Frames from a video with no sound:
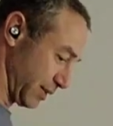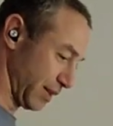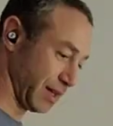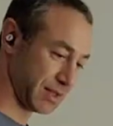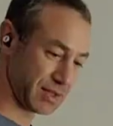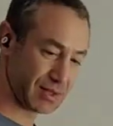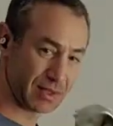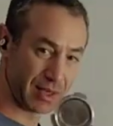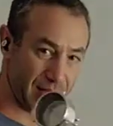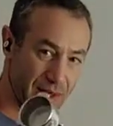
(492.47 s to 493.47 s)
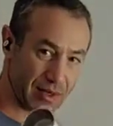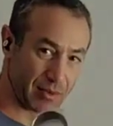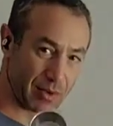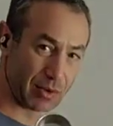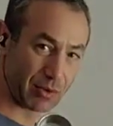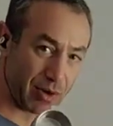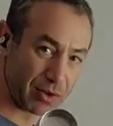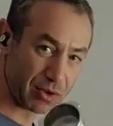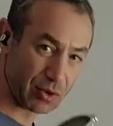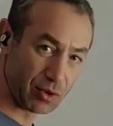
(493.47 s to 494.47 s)
that's the way you
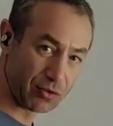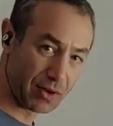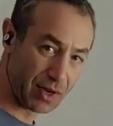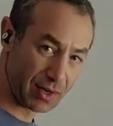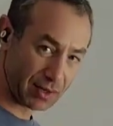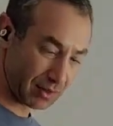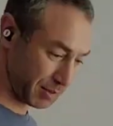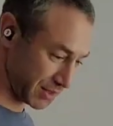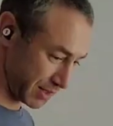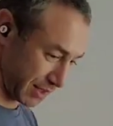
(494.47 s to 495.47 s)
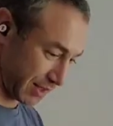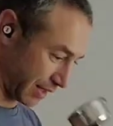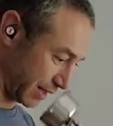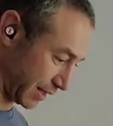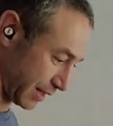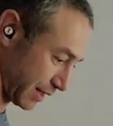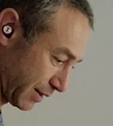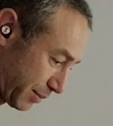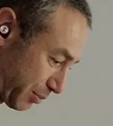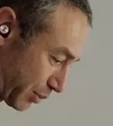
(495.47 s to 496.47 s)
grind your coffee in and basically
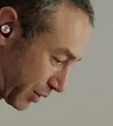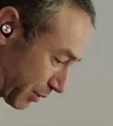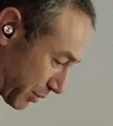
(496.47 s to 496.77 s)
put in the